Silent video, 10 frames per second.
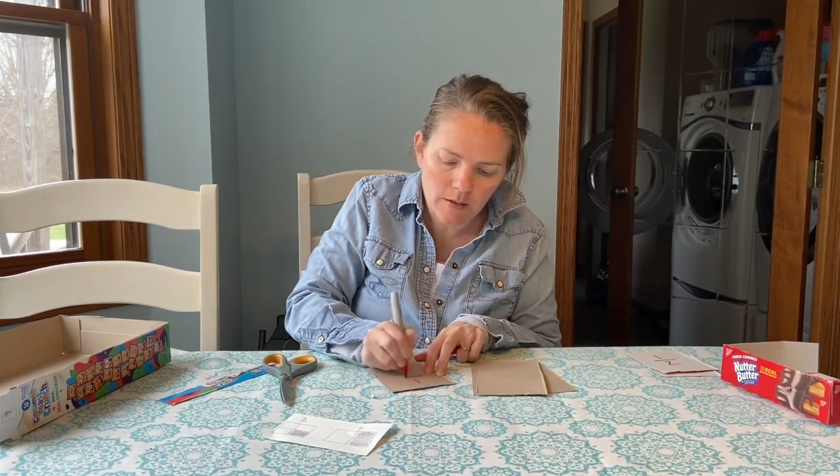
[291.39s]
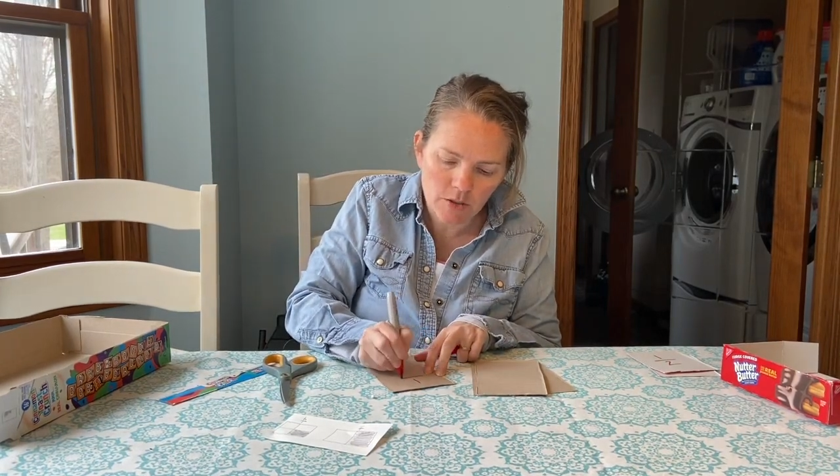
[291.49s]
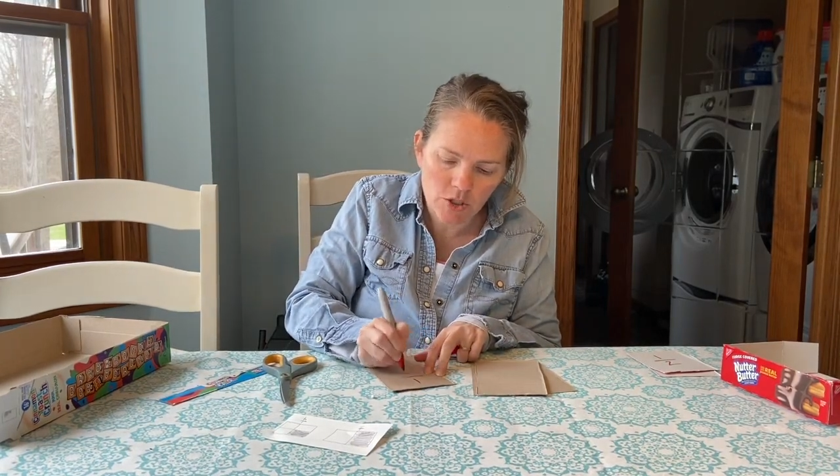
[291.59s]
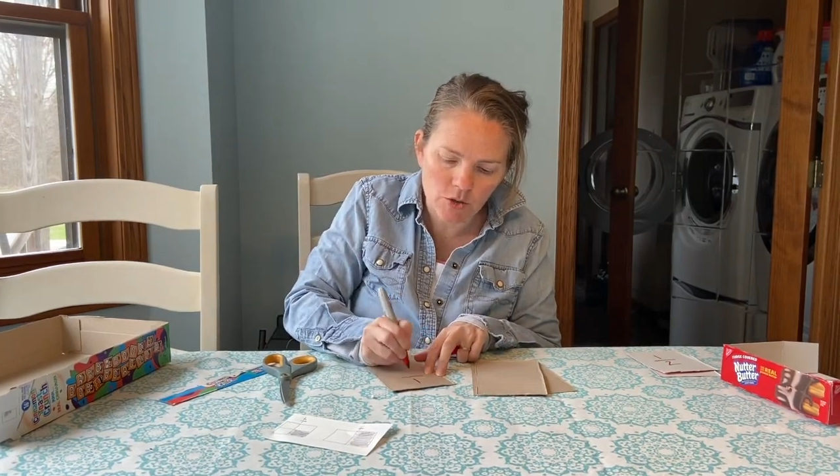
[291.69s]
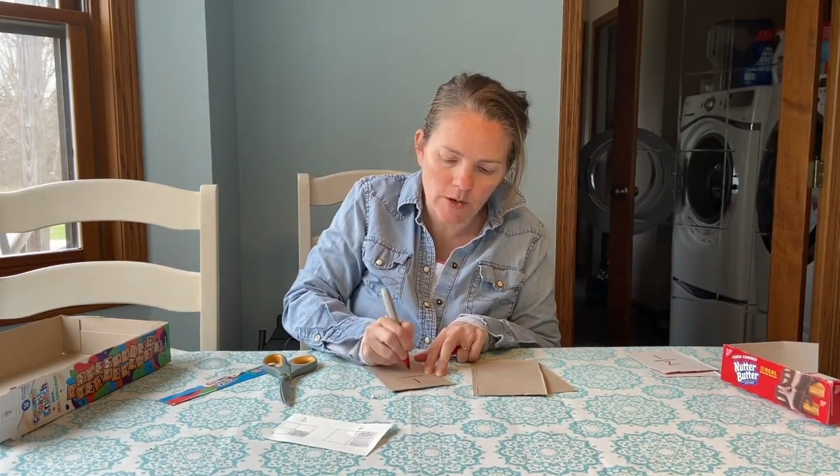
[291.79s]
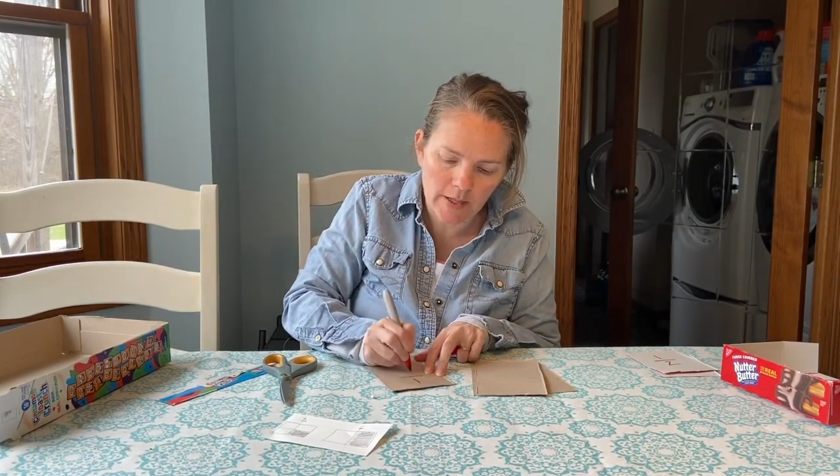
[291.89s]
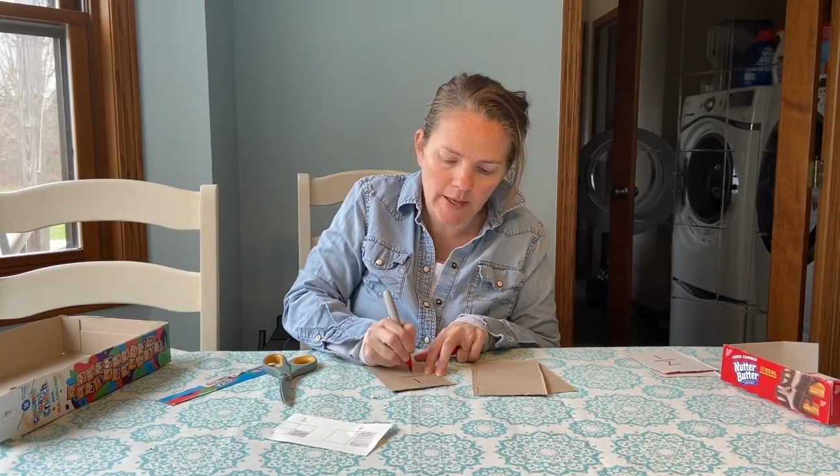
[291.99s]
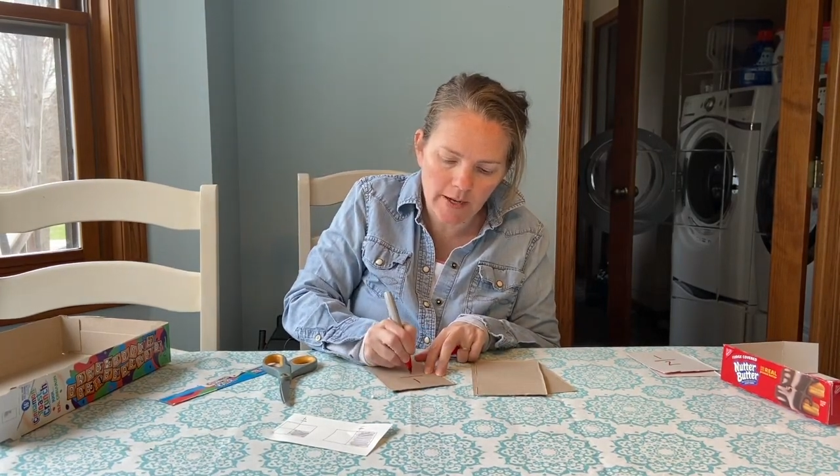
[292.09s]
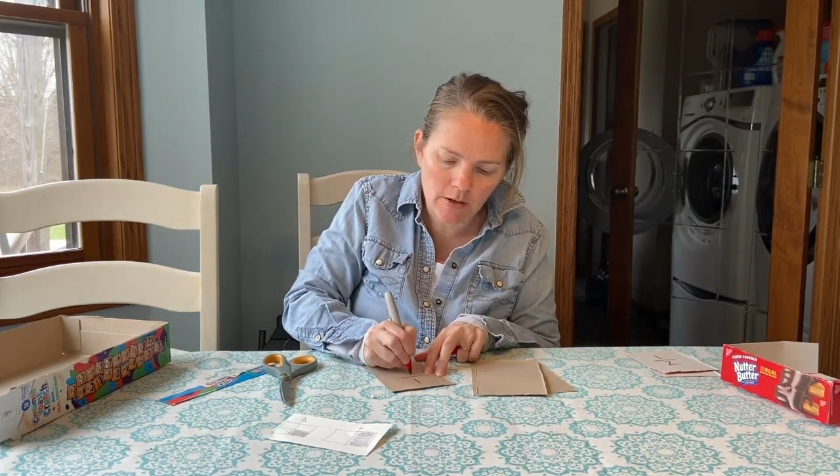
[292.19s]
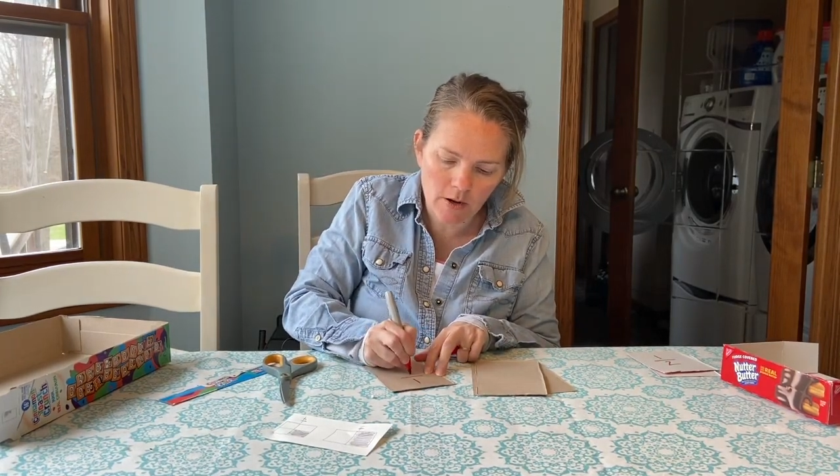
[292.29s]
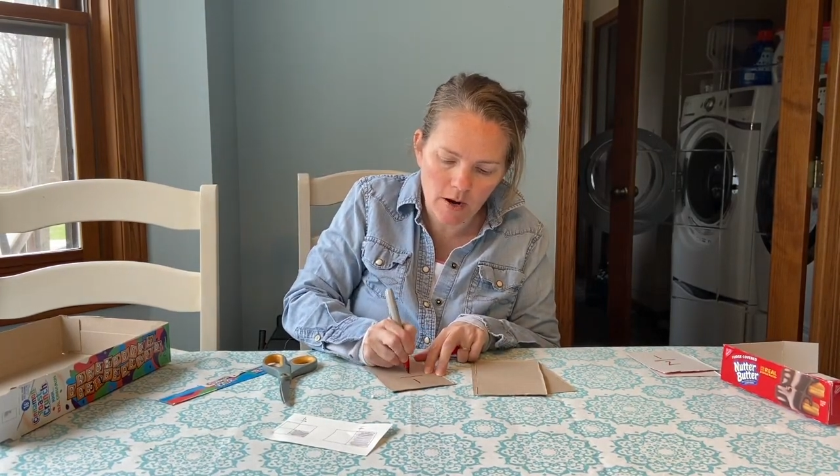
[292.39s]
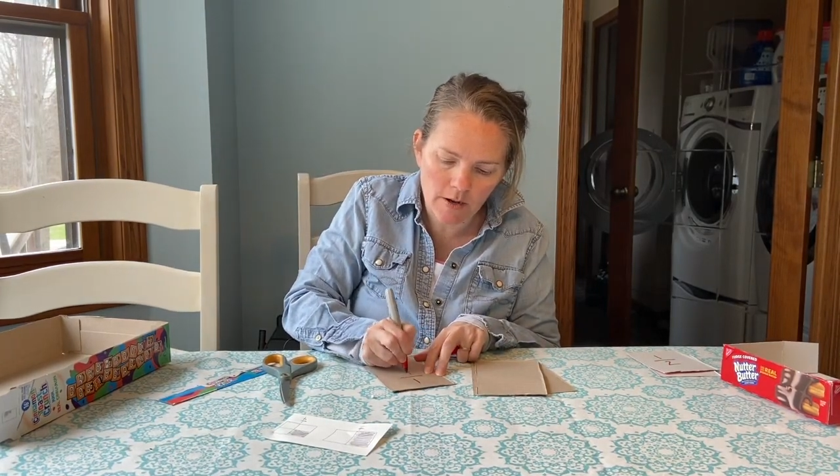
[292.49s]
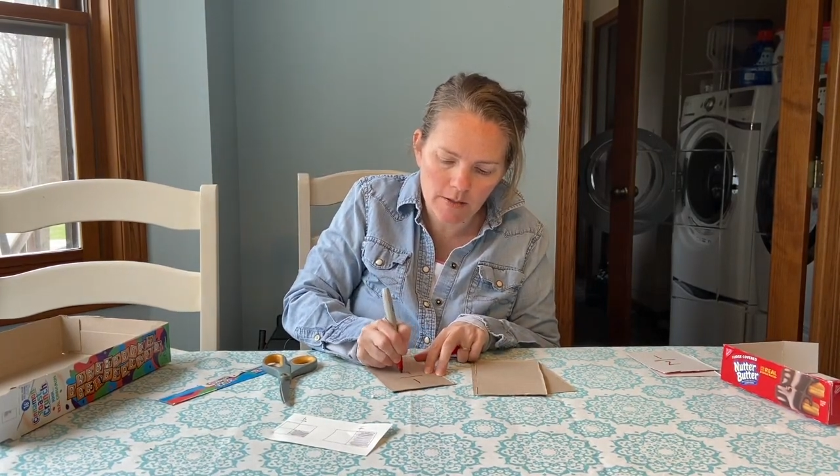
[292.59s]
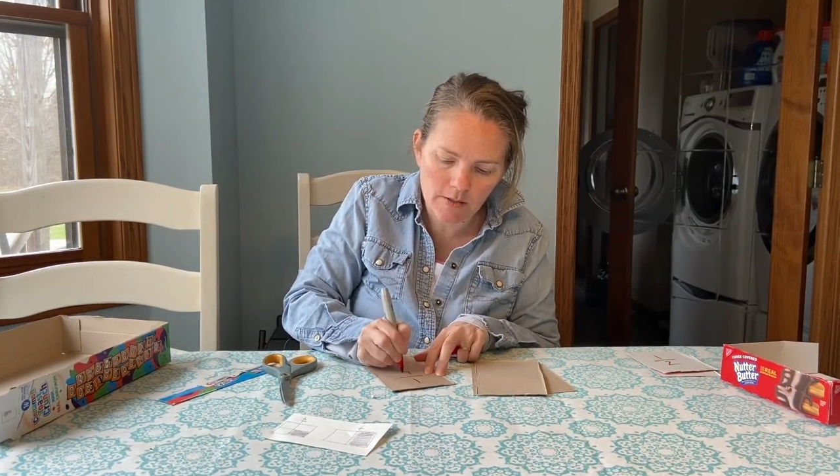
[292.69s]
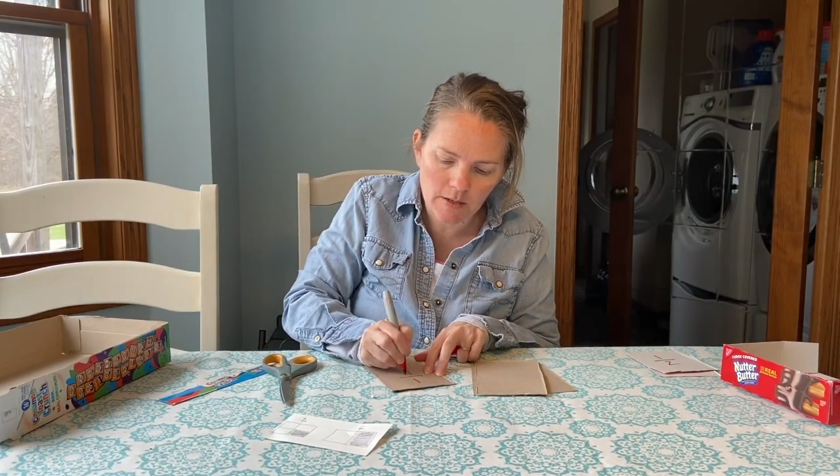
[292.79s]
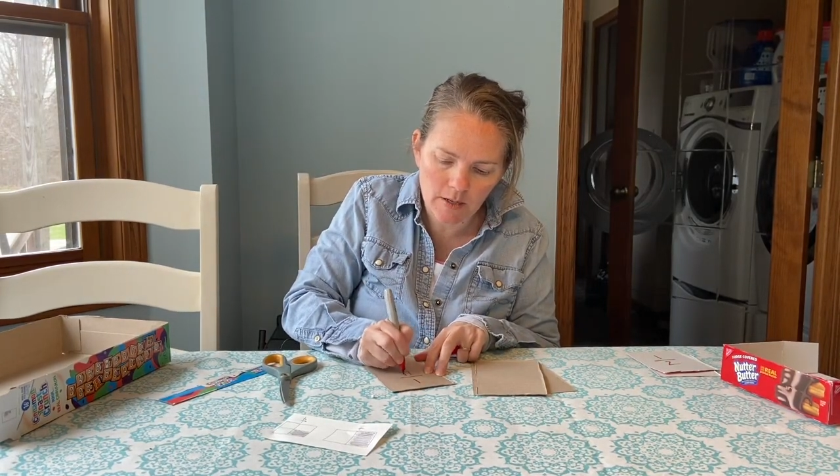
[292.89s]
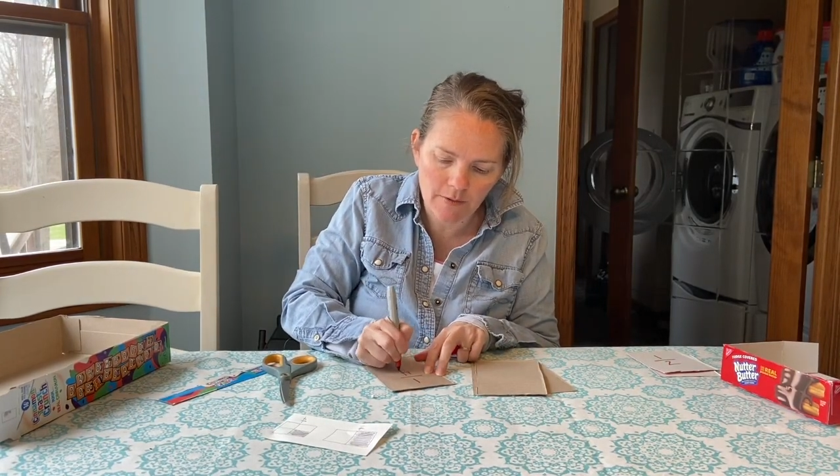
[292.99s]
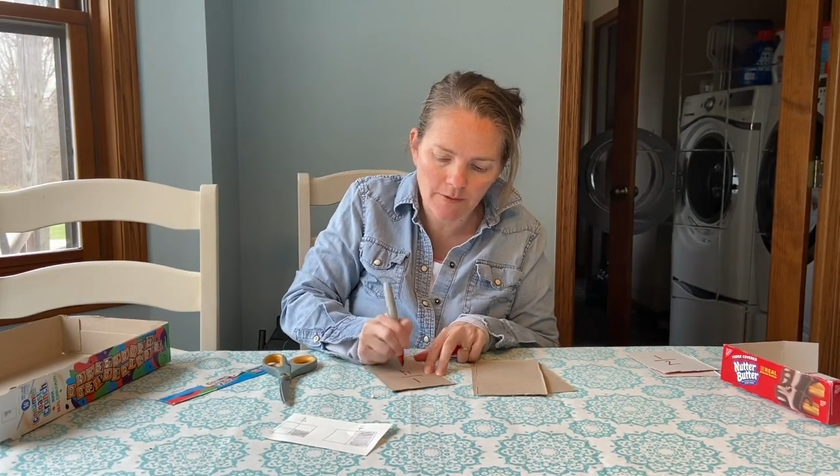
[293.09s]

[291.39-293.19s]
straight line across and a